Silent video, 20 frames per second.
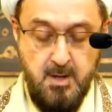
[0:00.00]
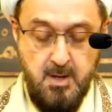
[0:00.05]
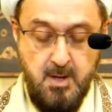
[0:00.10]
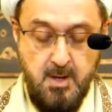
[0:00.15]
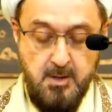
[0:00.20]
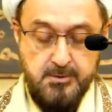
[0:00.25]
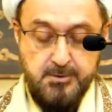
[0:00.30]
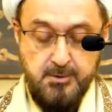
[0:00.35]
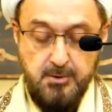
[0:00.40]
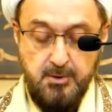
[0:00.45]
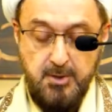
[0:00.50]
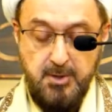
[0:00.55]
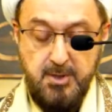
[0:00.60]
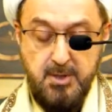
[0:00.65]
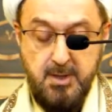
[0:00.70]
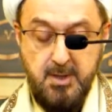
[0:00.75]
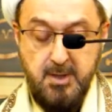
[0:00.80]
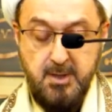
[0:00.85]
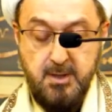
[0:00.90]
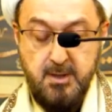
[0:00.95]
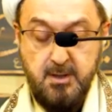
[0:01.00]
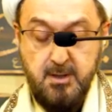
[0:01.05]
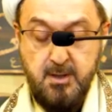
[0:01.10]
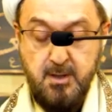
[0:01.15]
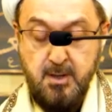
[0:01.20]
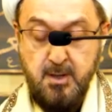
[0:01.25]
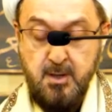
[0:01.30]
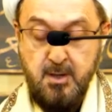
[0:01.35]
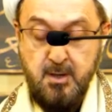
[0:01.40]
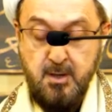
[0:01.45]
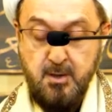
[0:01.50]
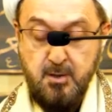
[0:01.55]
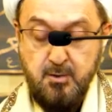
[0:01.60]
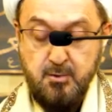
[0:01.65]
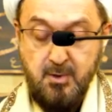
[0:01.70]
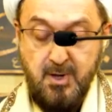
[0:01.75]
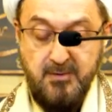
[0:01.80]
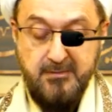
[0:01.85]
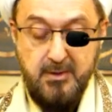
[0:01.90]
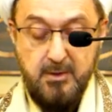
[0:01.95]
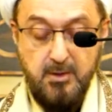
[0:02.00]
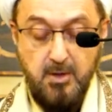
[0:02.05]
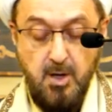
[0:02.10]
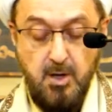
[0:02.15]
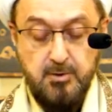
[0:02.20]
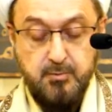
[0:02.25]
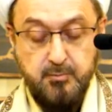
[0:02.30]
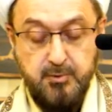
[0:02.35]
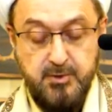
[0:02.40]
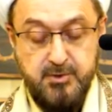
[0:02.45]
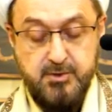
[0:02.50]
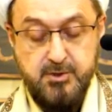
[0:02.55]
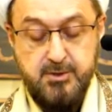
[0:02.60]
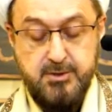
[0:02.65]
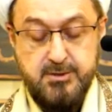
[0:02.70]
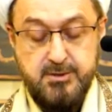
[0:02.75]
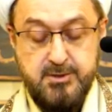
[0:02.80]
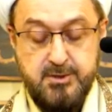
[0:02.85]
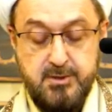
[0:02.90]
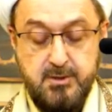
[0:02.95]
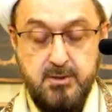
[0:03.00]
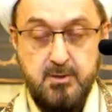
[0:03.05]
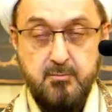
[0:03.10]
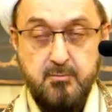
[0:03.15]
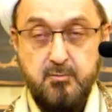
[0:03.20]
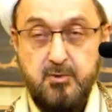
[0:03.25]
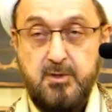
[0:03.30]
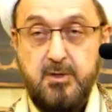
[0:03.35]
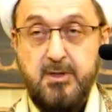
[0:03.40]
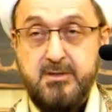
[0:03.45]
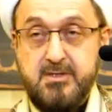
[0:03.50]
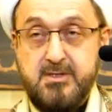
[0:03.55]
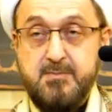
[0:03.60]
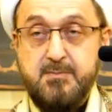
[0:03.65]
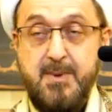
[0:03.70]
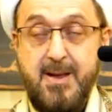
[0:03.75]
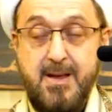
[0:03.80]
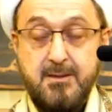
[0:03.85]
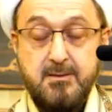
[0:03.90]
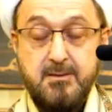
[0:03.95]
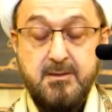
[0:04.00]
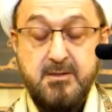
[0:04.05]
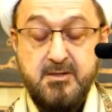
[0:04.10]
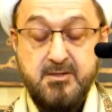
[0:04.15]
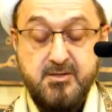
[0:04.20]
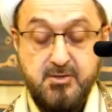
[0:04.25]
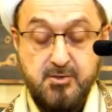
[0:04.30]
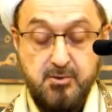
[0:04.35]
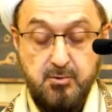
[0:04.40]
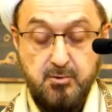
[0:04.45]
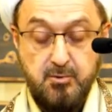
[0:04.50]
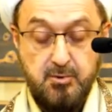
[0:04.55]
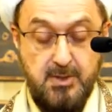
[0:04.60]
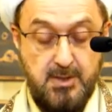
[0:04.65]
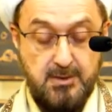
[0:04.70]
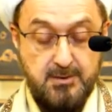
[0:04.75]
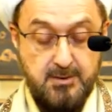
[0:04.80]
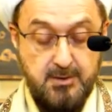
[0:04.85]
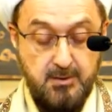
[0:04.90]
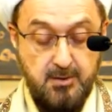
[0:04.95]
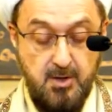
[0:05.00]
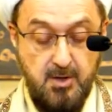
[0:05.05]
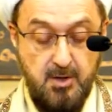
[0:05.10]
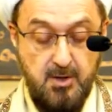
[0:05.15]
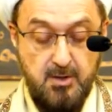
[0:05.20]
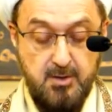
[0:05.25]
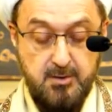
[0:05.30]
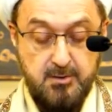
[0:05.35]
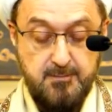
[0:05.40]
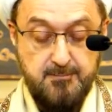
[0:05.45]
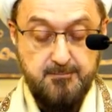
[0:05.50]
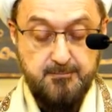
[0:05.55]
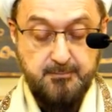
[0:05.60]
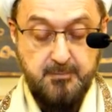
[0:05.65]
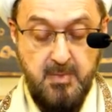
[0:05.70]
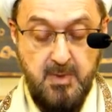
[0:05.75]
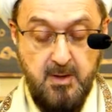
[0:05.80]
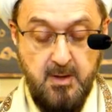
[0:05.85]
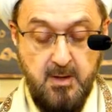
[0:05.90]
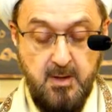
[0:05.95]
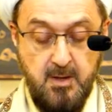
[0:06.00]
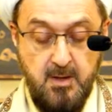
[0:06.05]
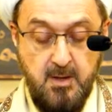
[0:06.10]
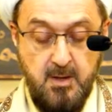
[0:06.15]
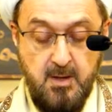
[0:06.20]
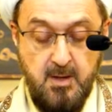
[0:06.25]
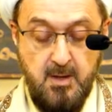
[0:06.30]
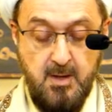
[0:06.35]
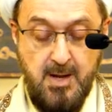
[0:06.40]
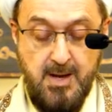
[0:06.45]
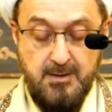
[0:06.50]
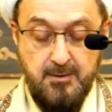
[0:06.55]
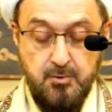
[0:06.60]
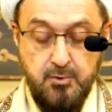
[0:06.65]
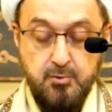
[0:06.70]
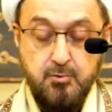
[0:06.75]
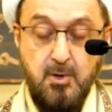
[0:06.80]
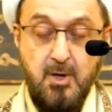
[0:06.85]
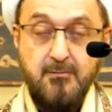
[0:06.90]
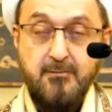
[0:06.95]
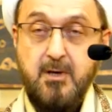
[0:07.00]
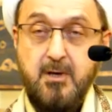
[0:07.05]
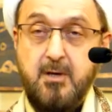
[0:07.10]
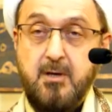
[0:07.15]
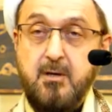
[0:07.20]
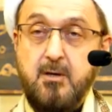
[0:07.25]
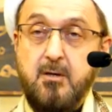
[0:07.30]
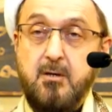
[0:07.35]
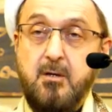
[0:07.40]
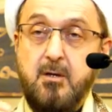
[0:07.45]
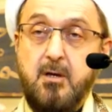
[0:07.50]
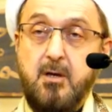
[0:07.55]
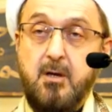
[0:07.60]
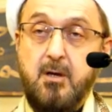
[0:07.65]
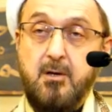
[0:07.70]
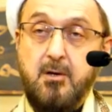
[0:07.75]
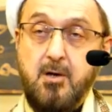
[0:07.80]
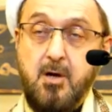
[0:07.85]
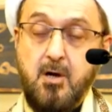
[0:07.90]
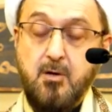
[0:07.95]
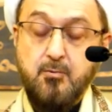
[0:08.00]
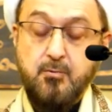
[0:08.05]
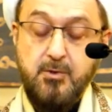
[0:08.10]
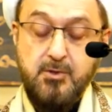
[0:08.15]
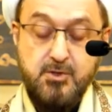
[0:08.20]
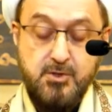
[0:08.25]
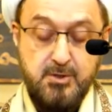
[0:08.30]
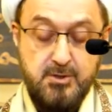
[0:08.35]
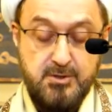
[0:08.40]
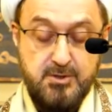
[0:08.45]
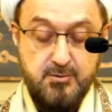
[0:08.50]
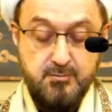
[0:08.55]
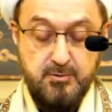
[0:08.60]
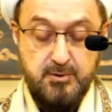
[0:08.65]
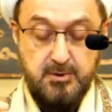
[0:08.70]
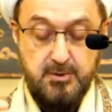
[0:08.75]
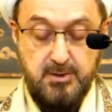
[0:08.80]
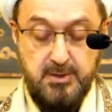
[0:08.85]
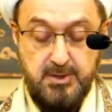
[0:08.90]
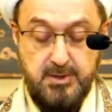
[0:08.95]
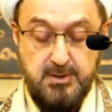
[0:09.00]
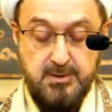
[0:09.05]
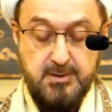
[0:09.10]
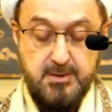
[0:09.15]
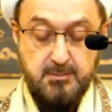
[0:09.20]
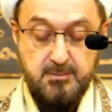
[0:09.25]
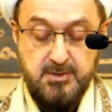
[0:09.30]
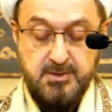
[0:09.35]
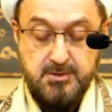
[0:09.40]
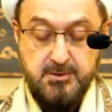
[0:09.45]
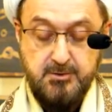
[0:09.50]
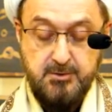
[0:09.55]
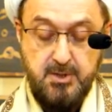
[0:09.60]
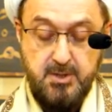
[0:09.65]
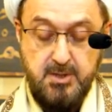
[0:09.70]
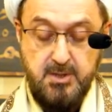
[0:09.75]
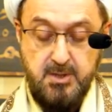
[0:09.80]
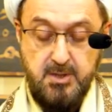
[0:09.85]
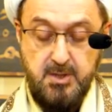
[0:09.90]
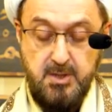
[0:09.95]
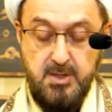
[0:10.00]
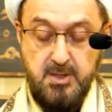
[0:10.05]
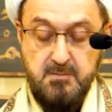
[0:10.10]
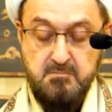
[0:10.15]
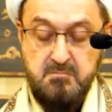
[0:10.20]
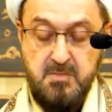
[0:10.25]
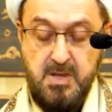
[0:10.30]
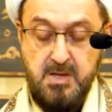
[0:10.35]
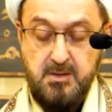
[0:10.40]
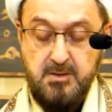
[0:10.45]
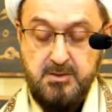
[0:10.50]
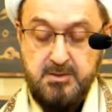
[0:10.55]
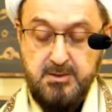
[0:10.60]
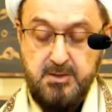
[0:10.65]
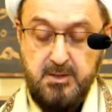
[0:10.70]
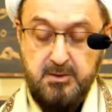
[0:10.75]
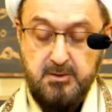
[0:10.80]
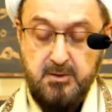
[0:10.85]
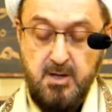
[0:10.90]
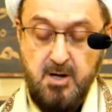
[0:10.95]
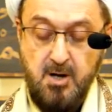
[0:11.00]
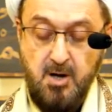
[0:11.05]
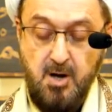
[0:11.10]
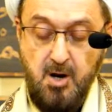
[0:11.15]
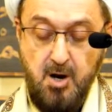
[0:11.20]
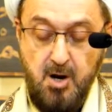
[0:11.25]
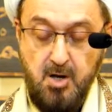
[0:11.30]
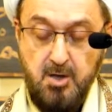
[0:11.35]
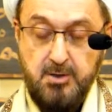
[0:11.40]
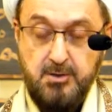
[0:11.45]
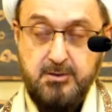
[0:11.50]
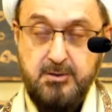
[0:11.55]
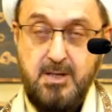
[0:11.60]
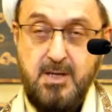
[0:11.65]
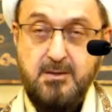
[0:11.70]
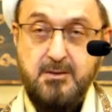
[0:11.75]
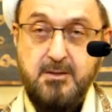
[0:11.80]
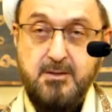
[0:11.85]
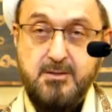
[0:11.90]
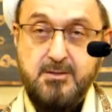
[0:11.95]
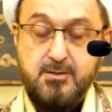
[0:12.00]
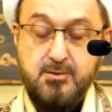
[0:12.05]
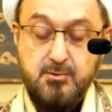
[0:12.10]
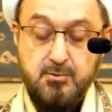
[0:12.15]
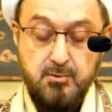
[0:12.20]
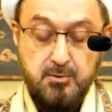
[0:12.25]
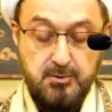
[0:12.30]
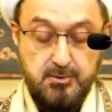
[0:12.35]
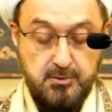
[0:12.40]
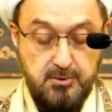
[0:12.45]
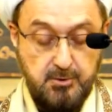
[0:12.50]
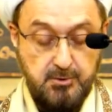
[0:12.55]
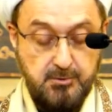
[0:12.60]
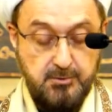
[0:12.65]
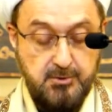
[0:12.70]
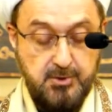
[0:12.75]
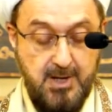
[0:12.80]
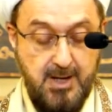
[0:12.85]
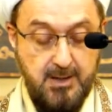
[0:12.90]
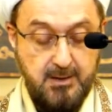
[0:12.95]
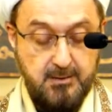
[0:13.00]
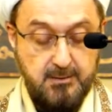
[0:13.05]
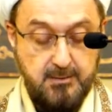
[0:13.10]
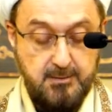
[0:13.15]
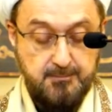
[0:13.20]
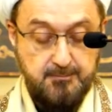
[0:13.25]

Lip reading: So here, whoever God wishes will expand their soul and their heart, and whoever Allah wishes will lead them astray, He makes their heart and their soul contract.